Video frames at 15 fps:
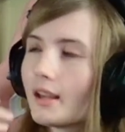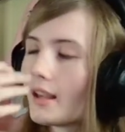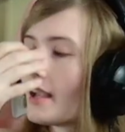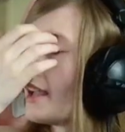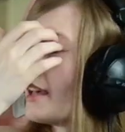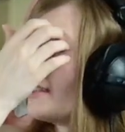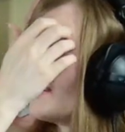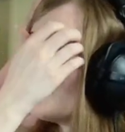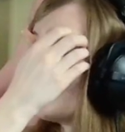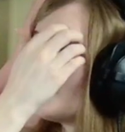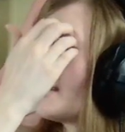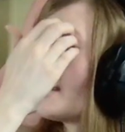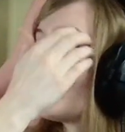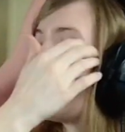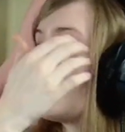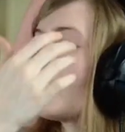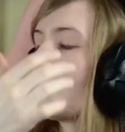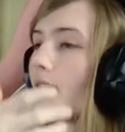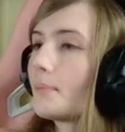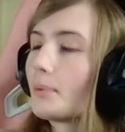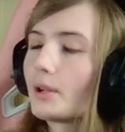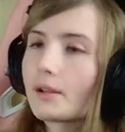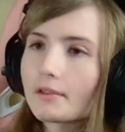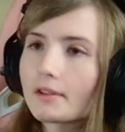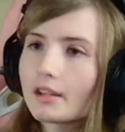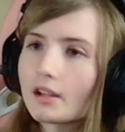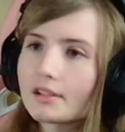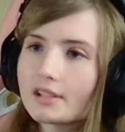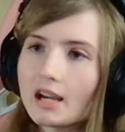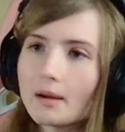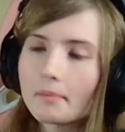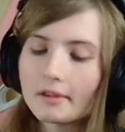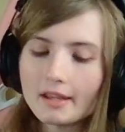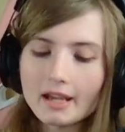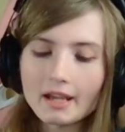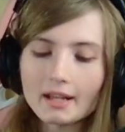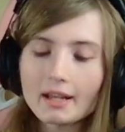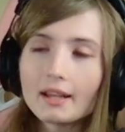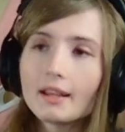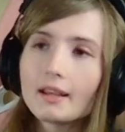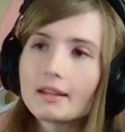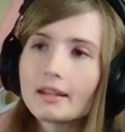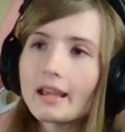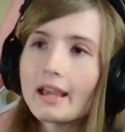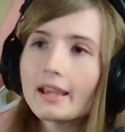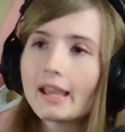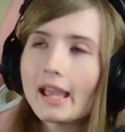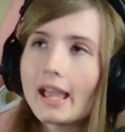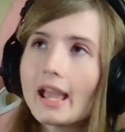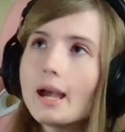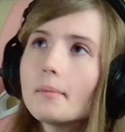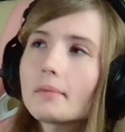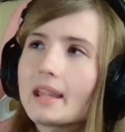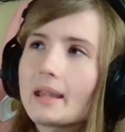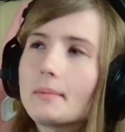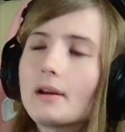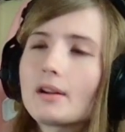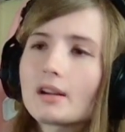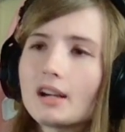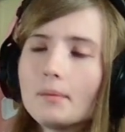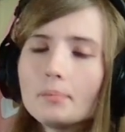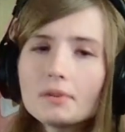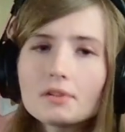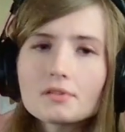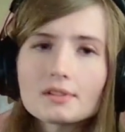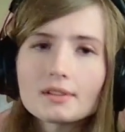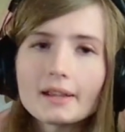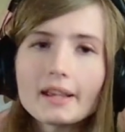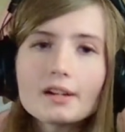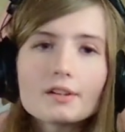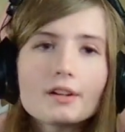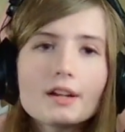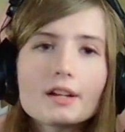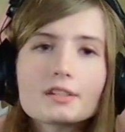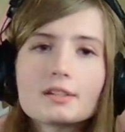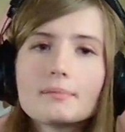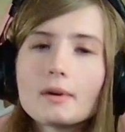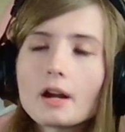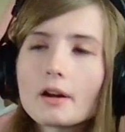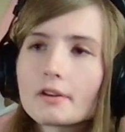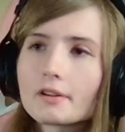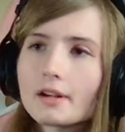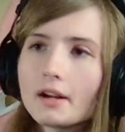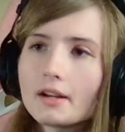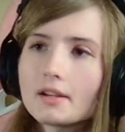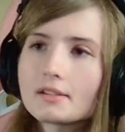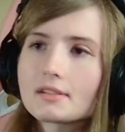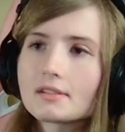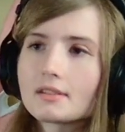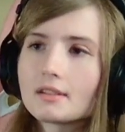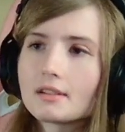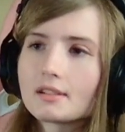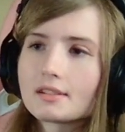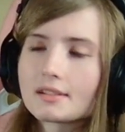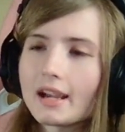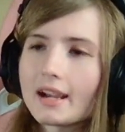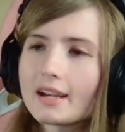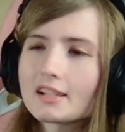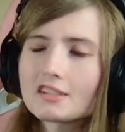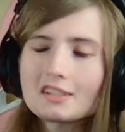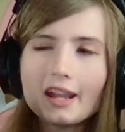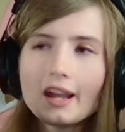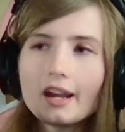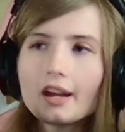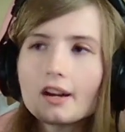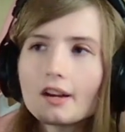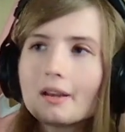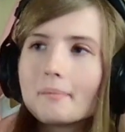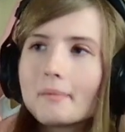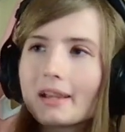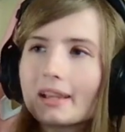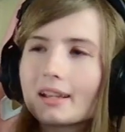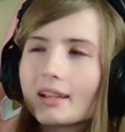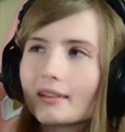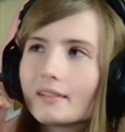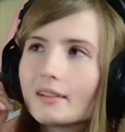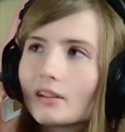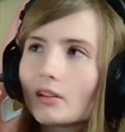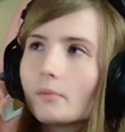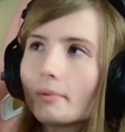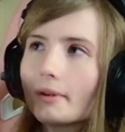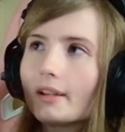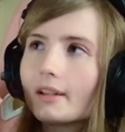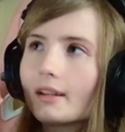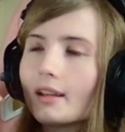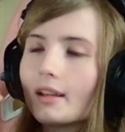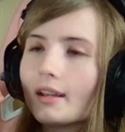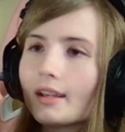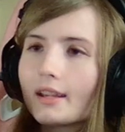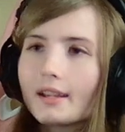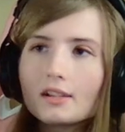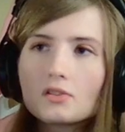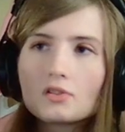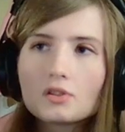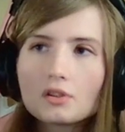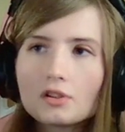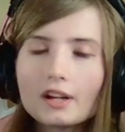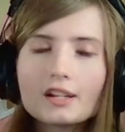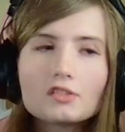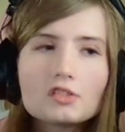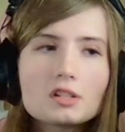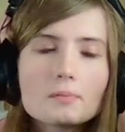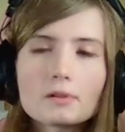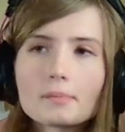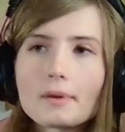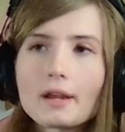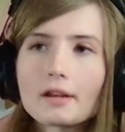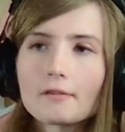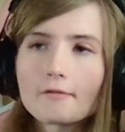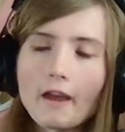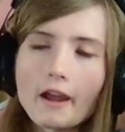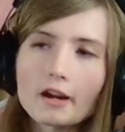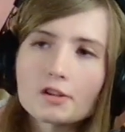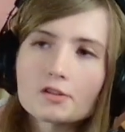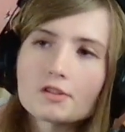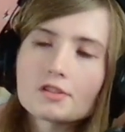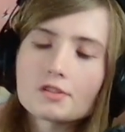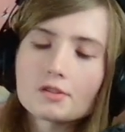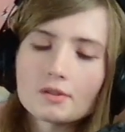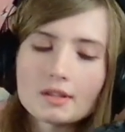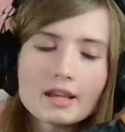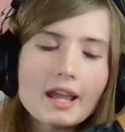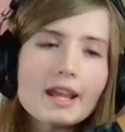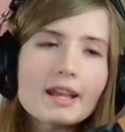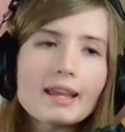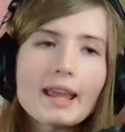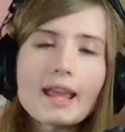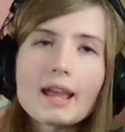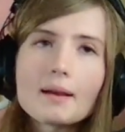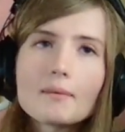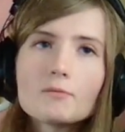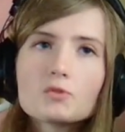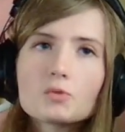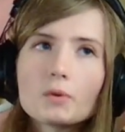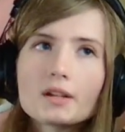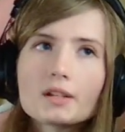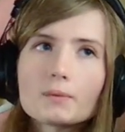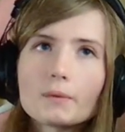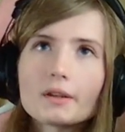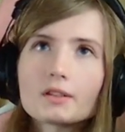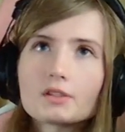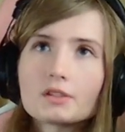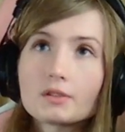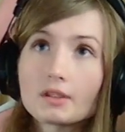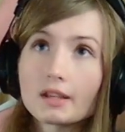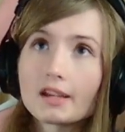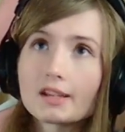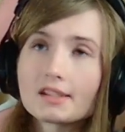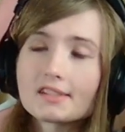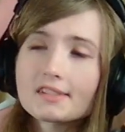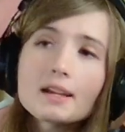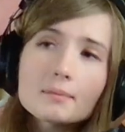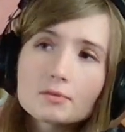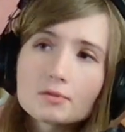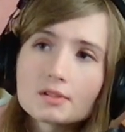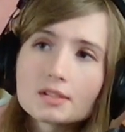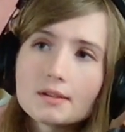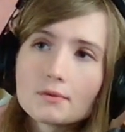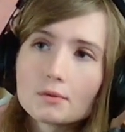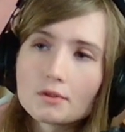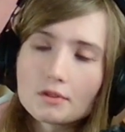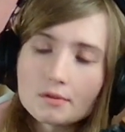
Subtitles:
and then they put everything on top of that. The AKM came out a couple years later to modernize the design just a hair and make it a little bit easier and cheaper to manufacture. So the AKMs went with a stamped receiver, which